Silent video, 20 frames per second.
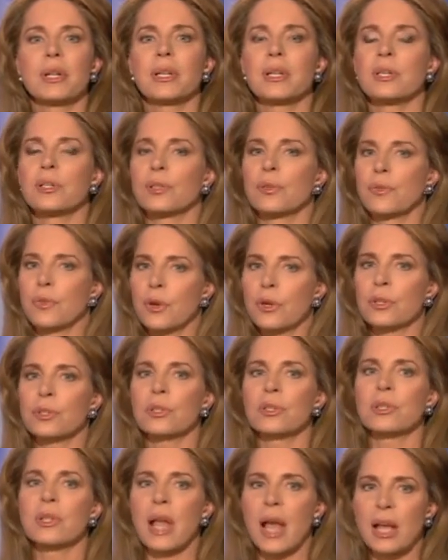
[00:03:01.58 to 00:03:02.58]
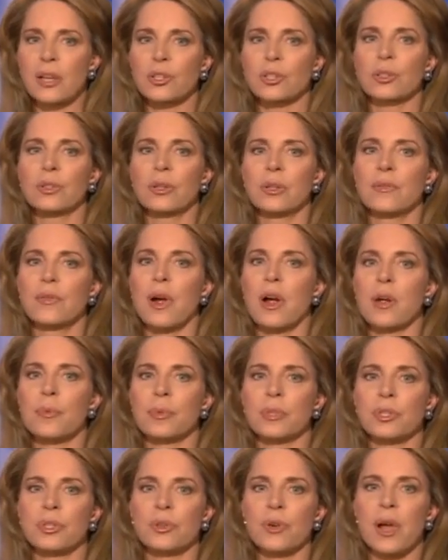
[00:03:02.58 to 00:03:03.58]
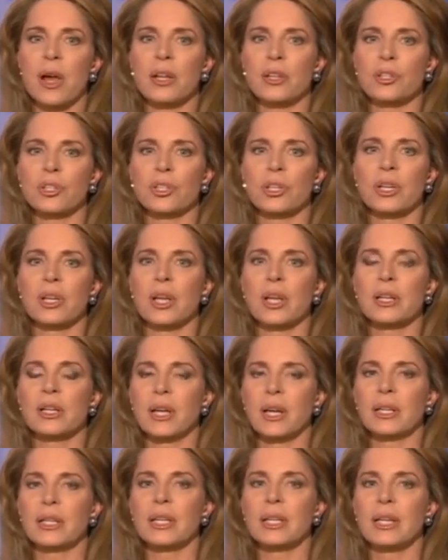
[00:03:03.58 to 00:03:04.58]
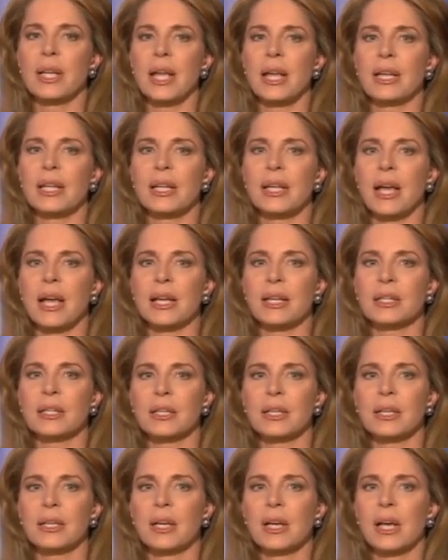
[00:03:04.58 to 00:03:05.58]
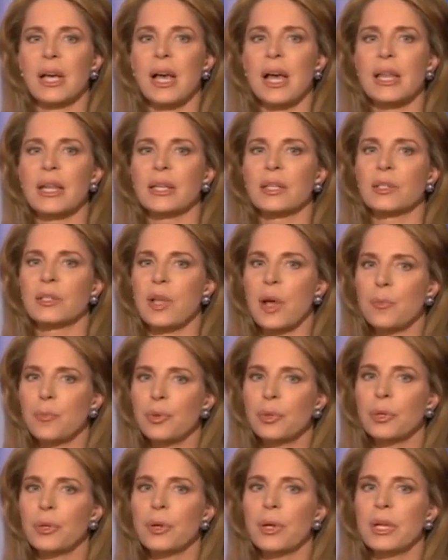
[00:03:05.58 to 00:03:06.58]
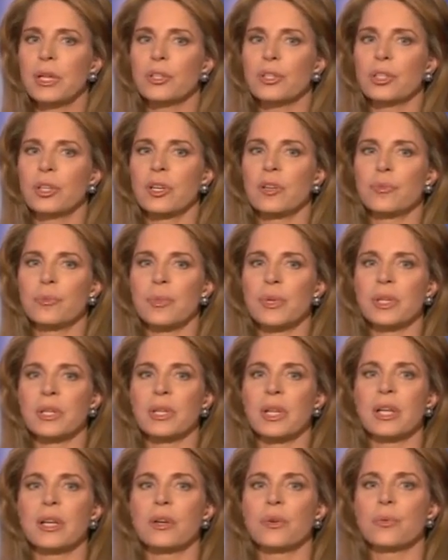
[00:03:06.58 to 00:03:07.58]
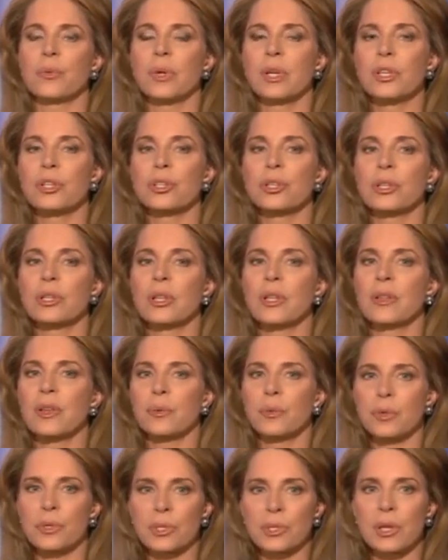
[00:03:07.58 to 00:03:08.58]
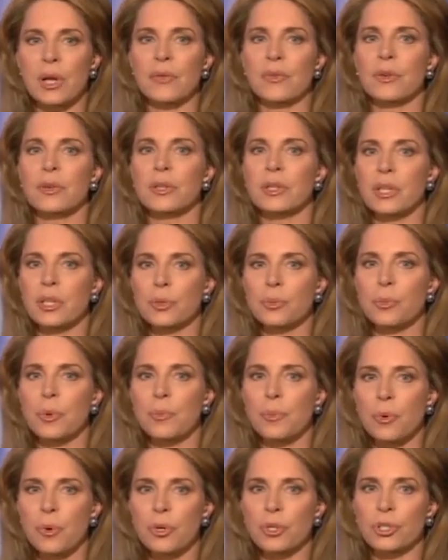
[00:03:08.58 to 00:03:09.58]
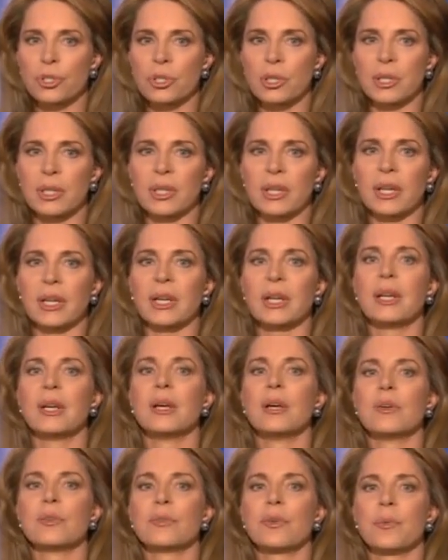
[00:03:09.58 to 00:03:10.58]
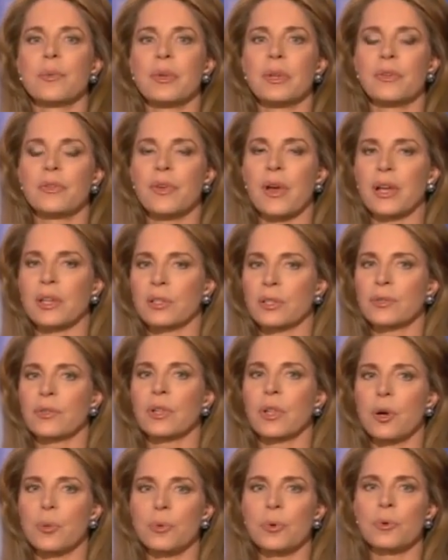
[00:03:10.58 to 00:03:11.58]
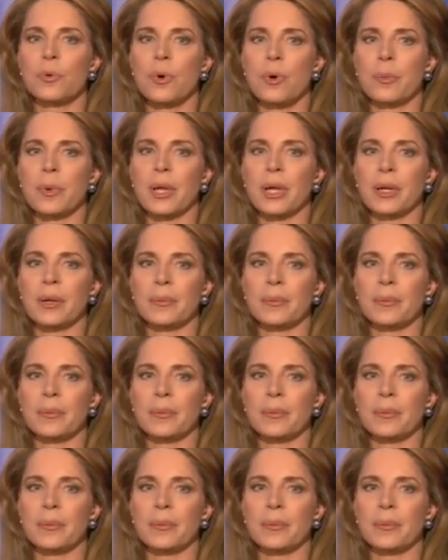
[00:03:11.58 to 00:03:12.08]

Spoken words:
East's first national environment strategy in 1988, an exemplary achievement in a region that will suffer disproportionately from the effects of global warming.